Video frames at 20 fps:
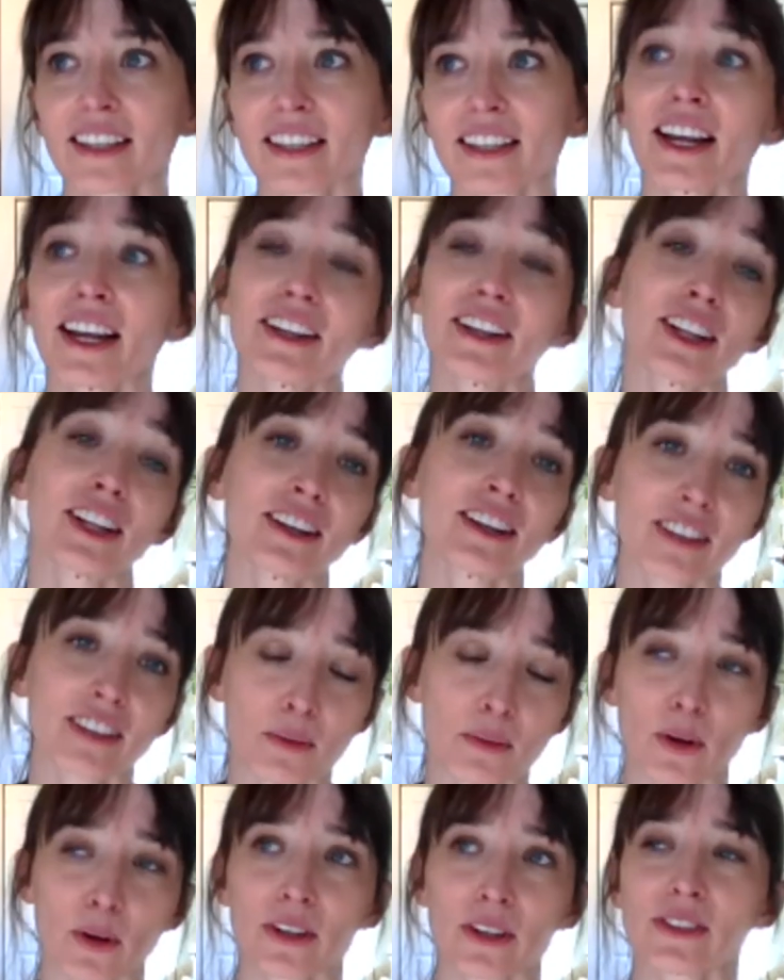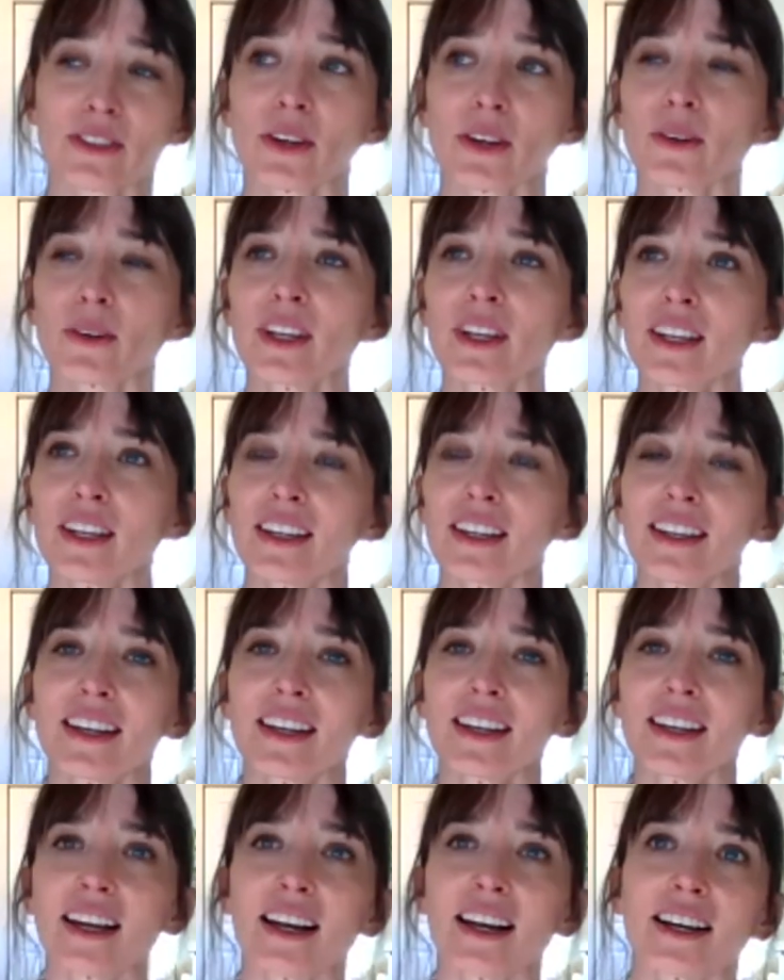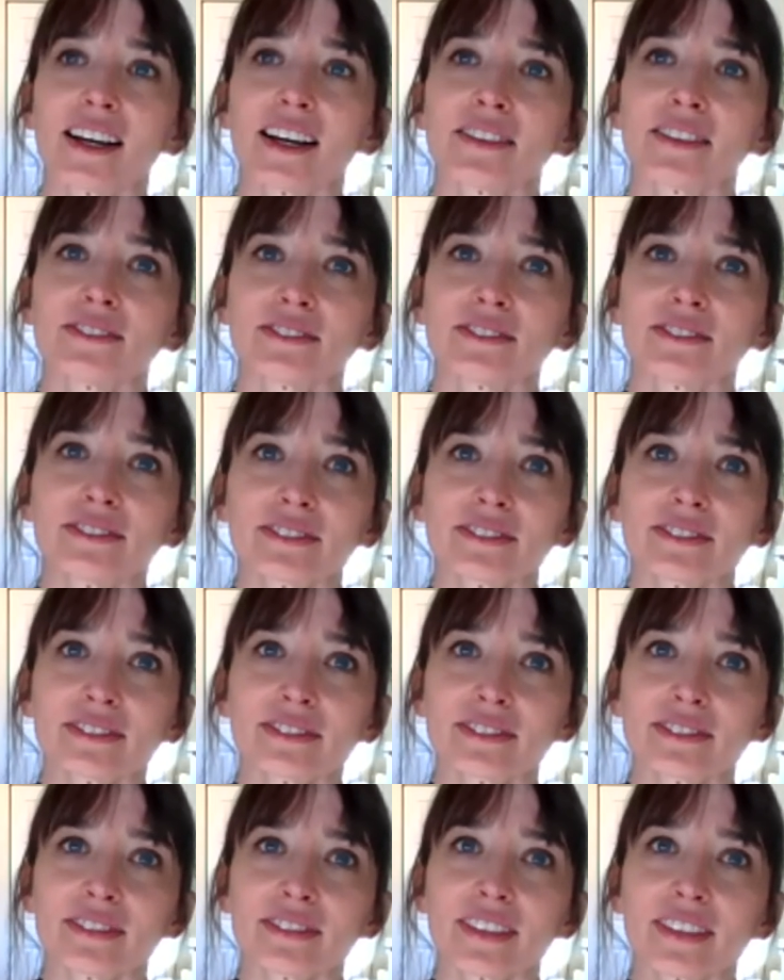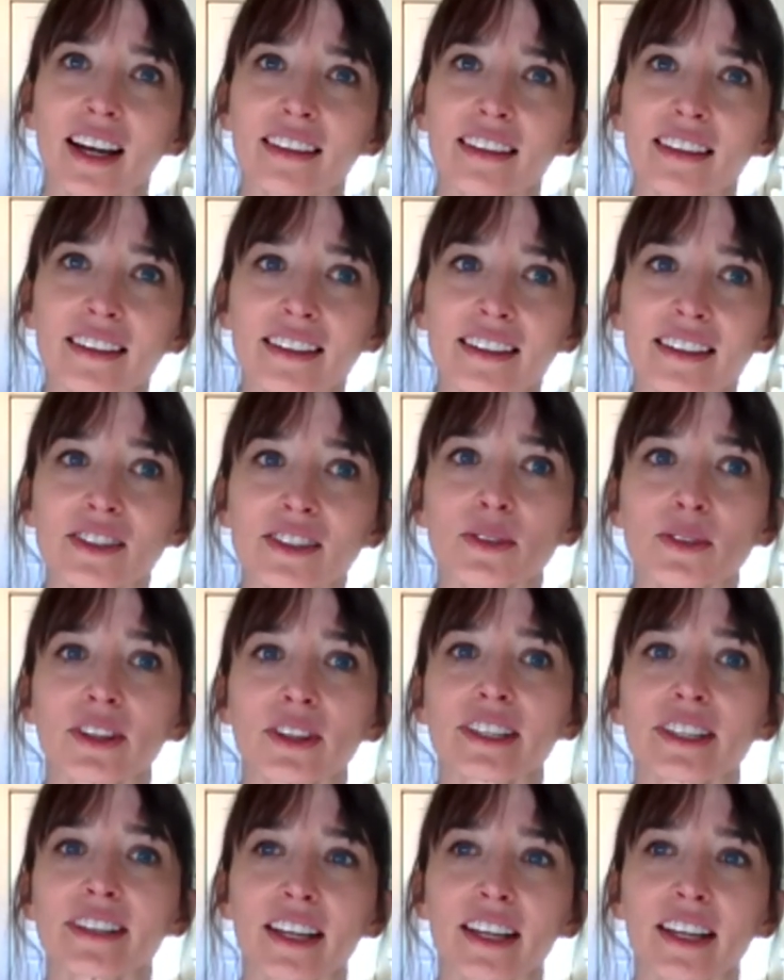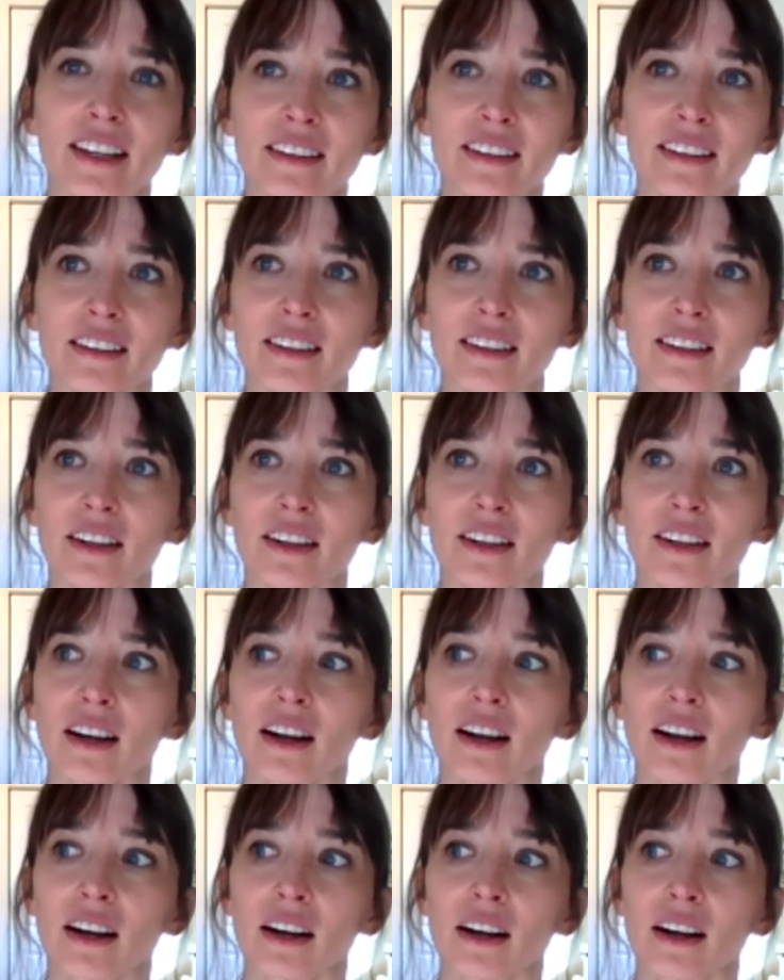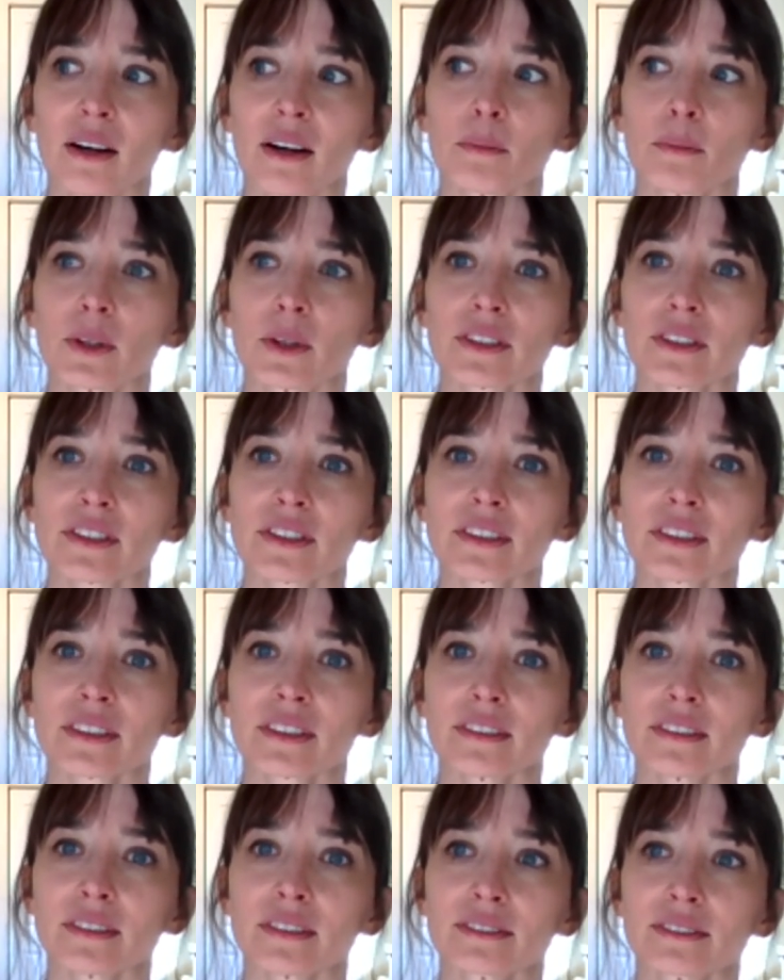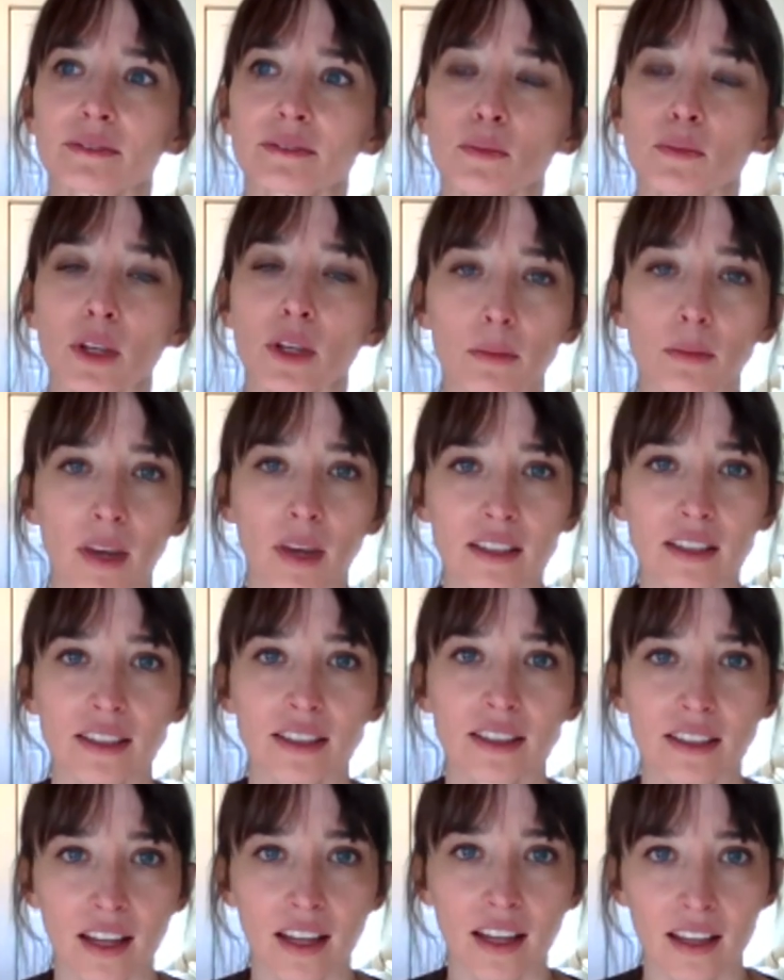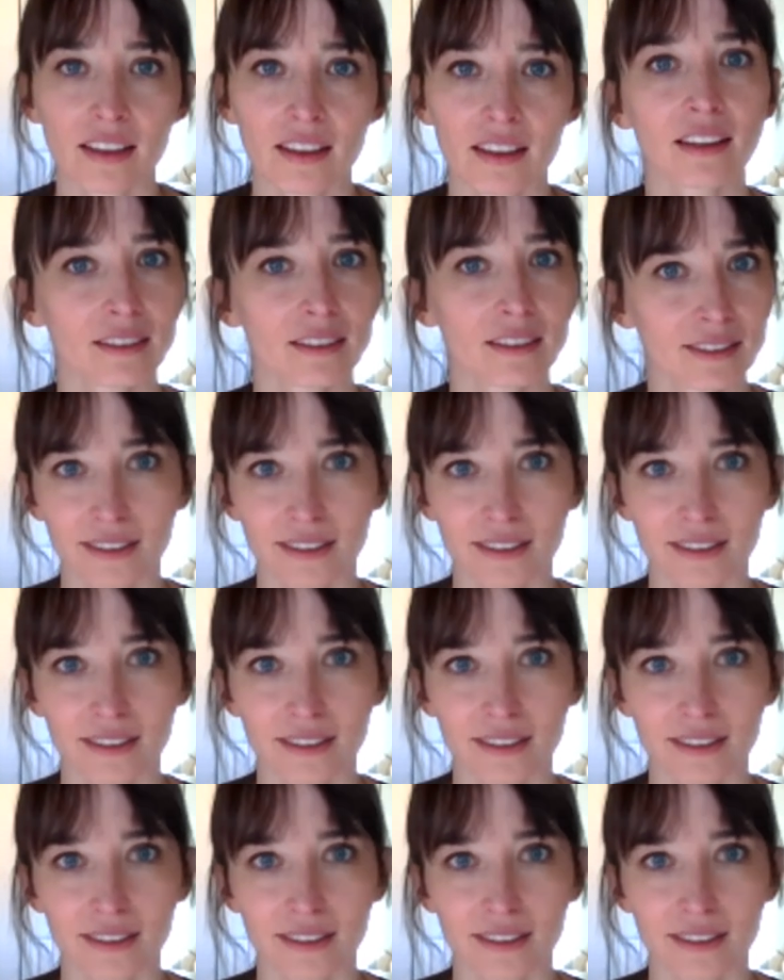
Like, I love that book. So I think it's really exciting that there are books being made today that